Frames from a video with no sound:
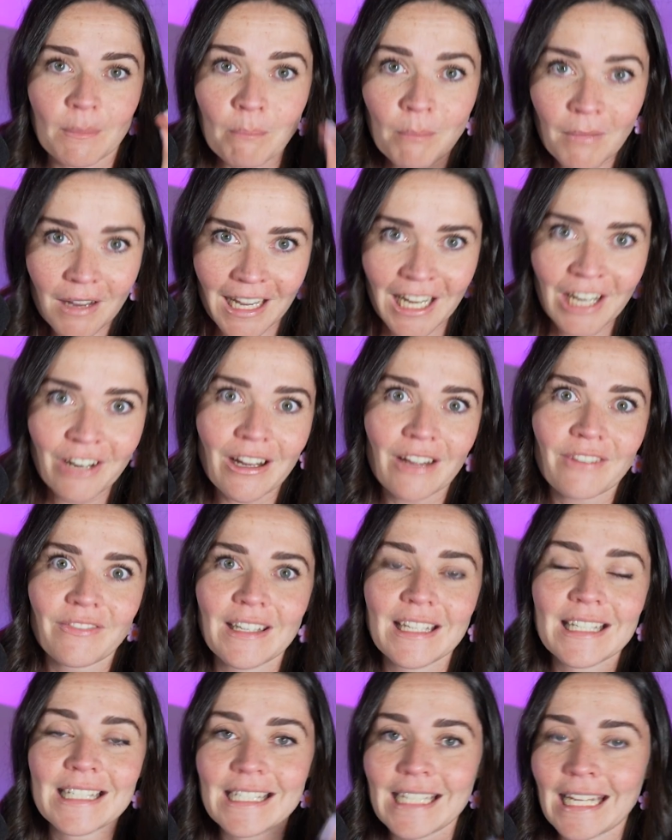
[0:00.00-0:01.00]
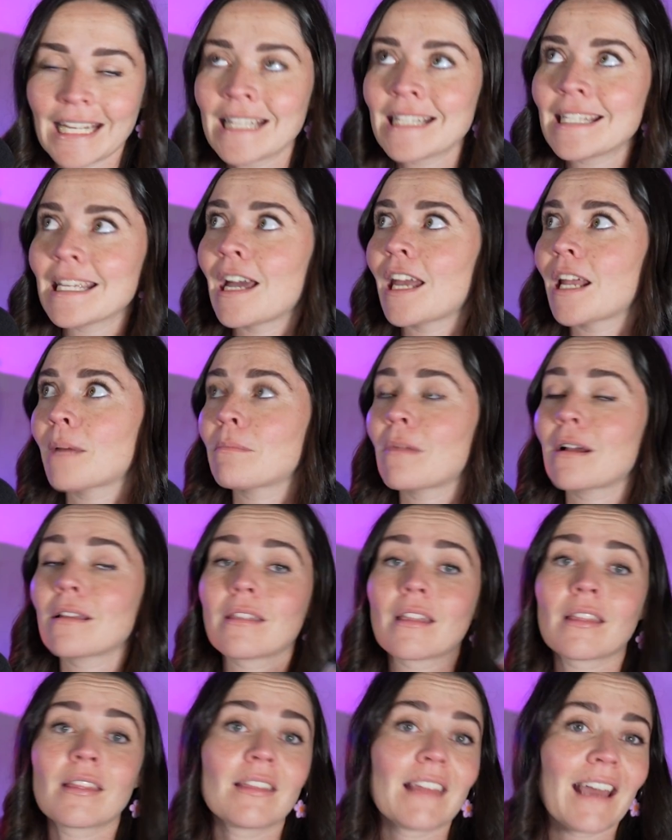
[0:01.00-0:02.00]
that my graphic stands out among
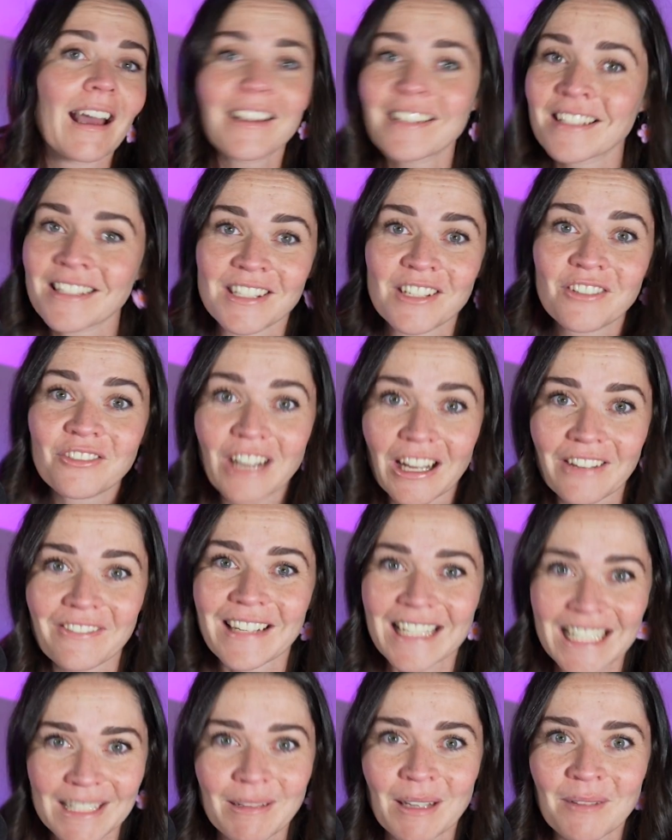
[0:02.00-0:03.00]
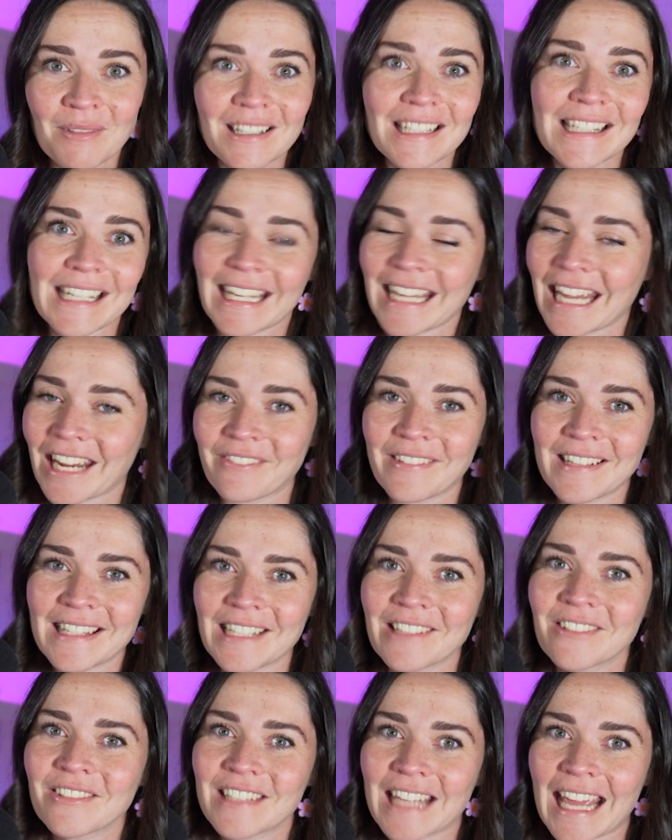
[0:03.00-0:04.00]
the thousands of graphics that people are seeing every
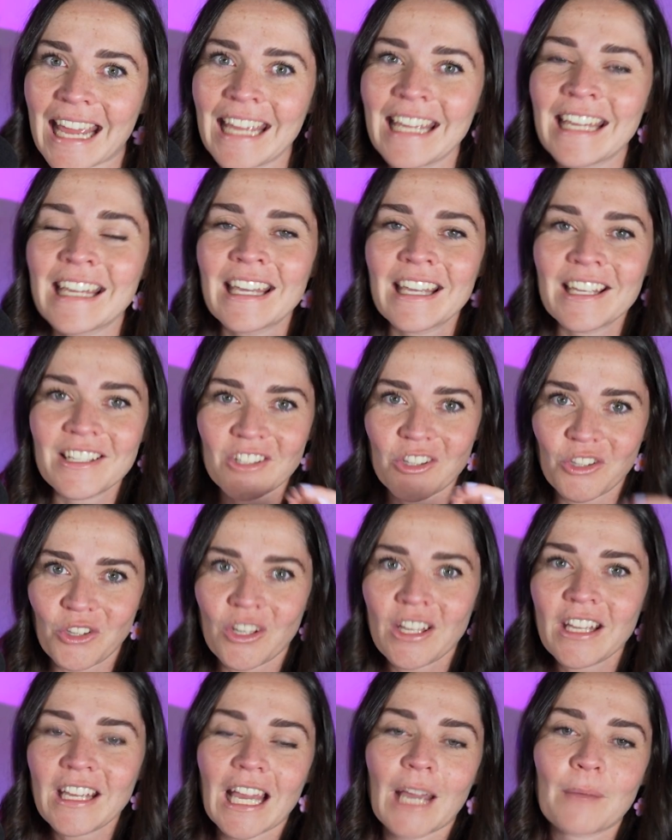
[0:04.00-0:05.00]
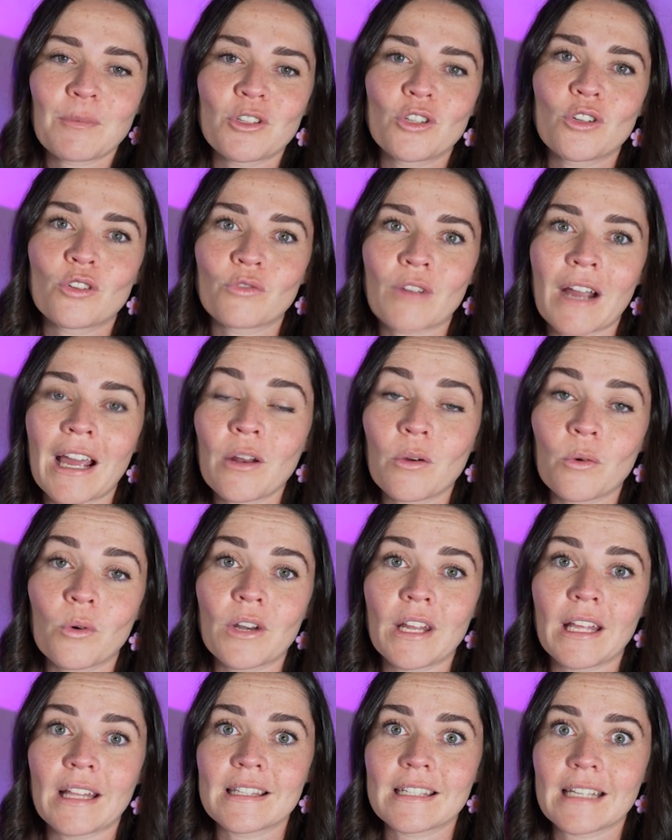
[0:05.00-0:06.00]
single day so that you can capture your right
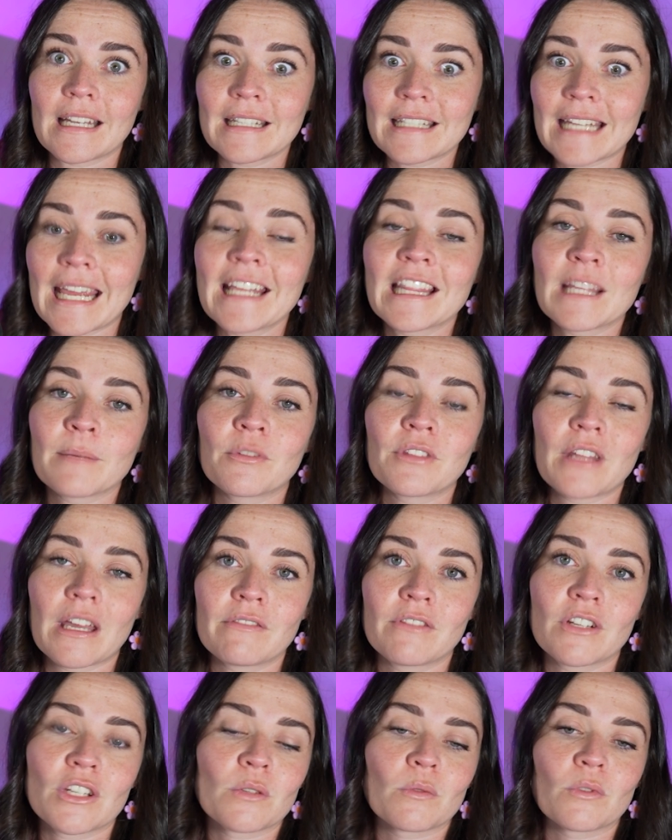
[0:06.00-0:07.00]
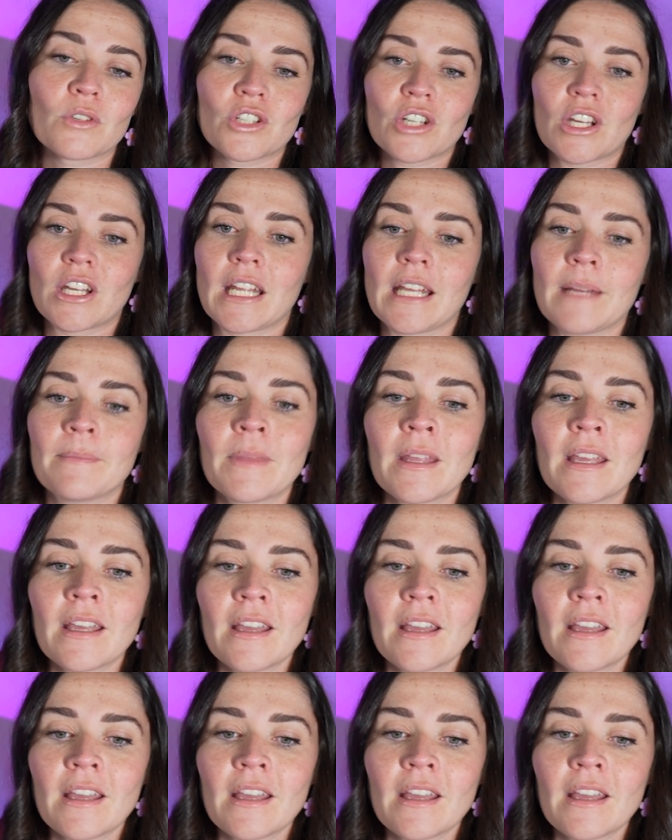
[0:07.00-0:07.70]
audience and take them on that visual journey.